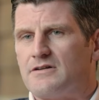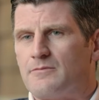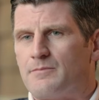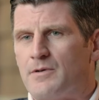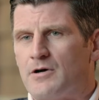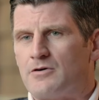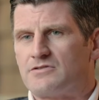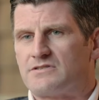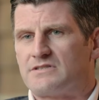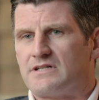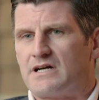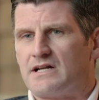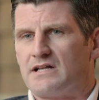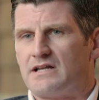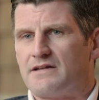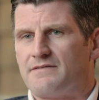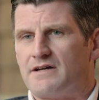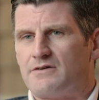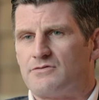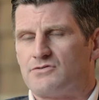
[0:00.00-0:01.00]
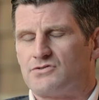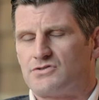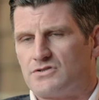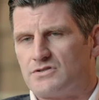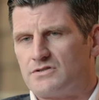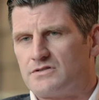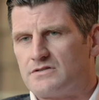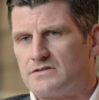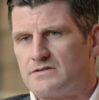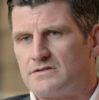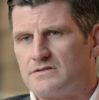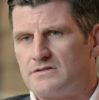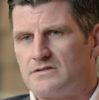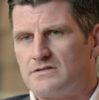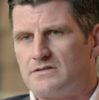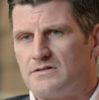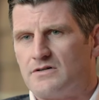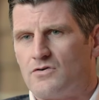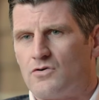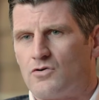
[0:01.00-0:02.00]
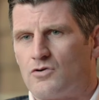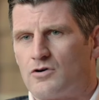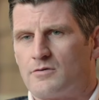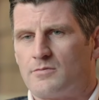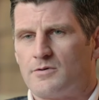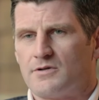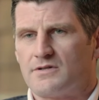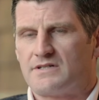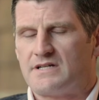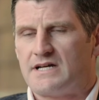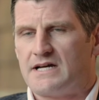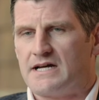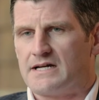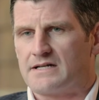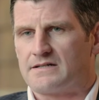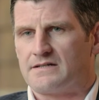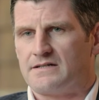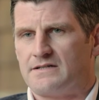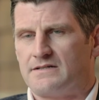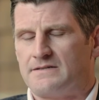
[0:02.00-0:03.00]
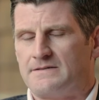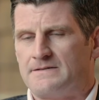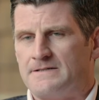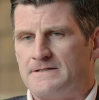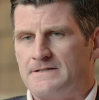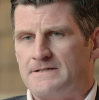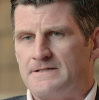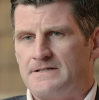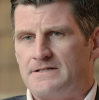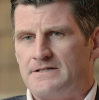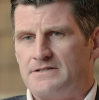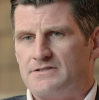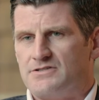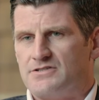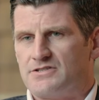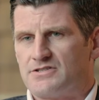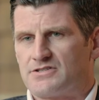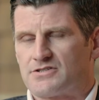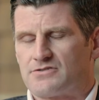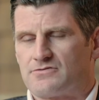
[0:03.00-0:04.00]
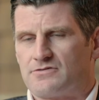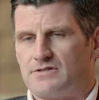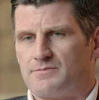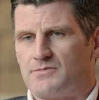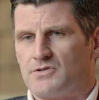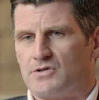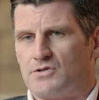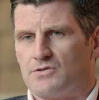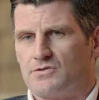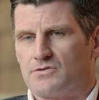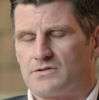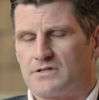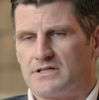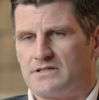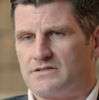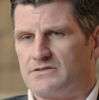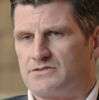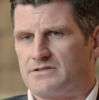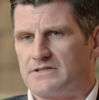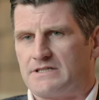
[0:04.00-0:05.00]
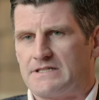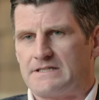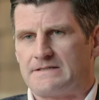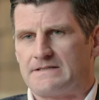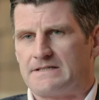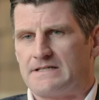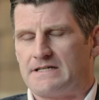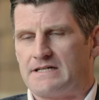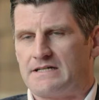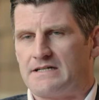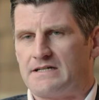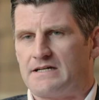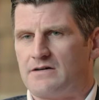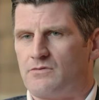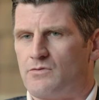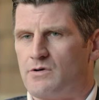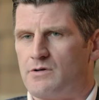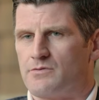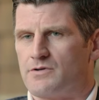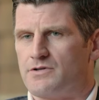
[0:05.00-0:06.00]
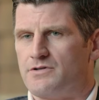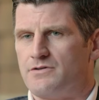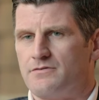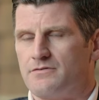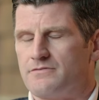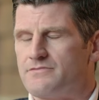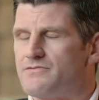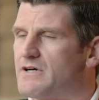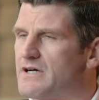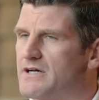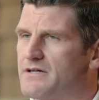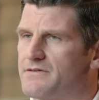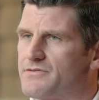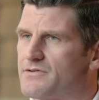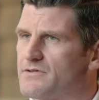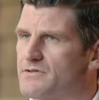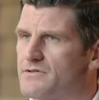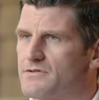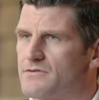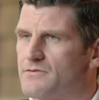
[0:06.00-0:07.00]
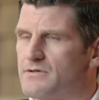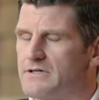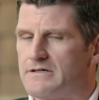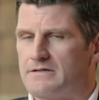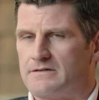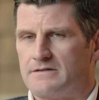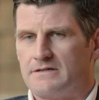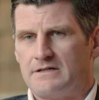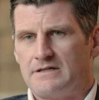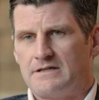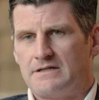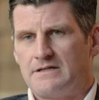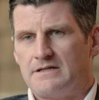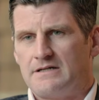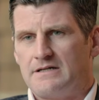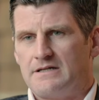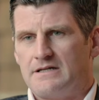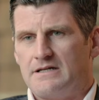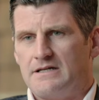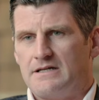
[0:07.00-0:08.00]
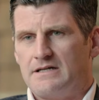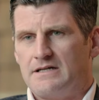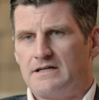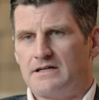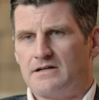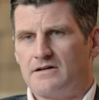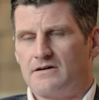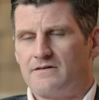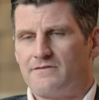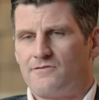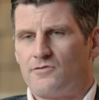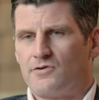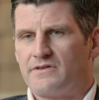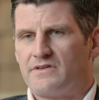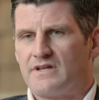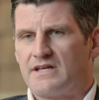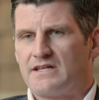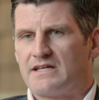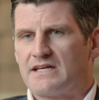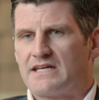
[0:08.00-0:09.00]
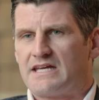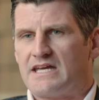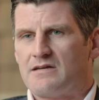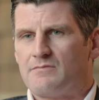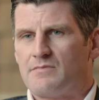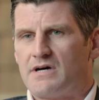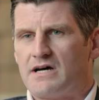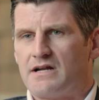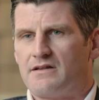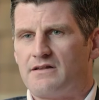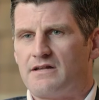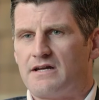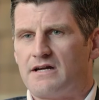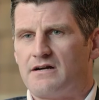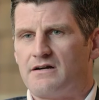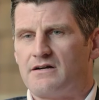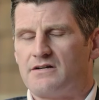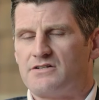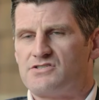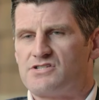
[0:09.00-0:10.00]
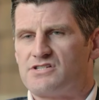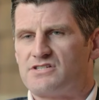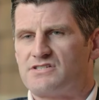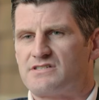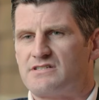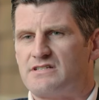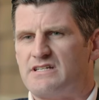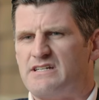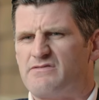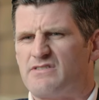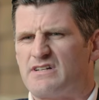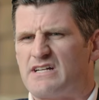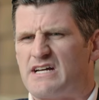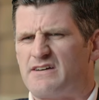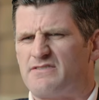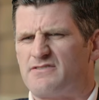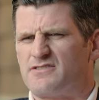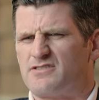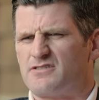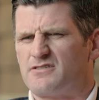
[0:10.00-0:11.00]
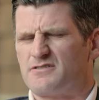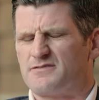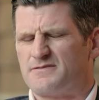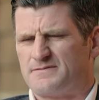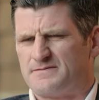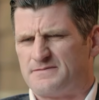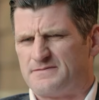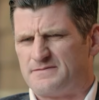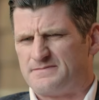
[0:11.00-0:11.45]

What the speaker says: post 9/11, that was a horrible attack that just gripped the whole country, and we were unified for a little while. One thing that came out of there, it's just even after